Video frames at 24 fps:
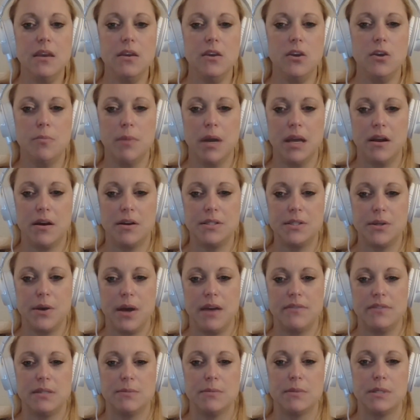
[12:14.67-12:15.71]
You might also
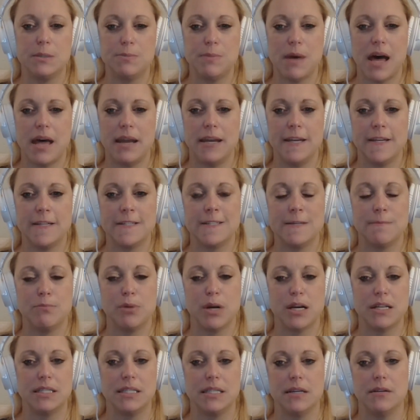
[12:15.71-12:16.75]
have some spotting, some
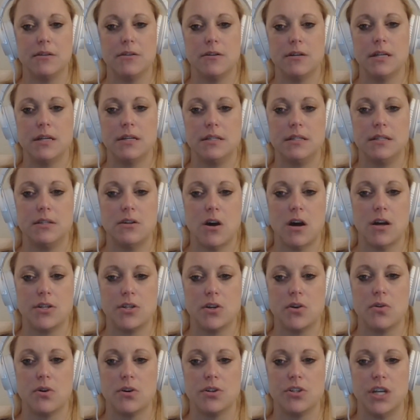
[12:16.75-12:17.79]
breast tenderness,
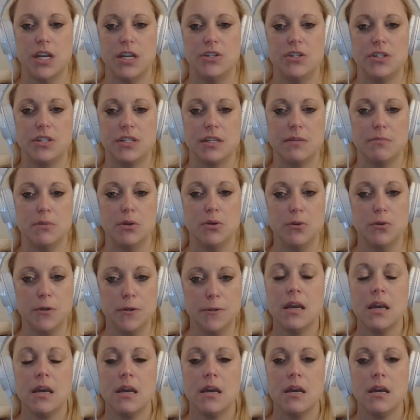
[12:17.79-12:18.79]
nausea, or changes in mood.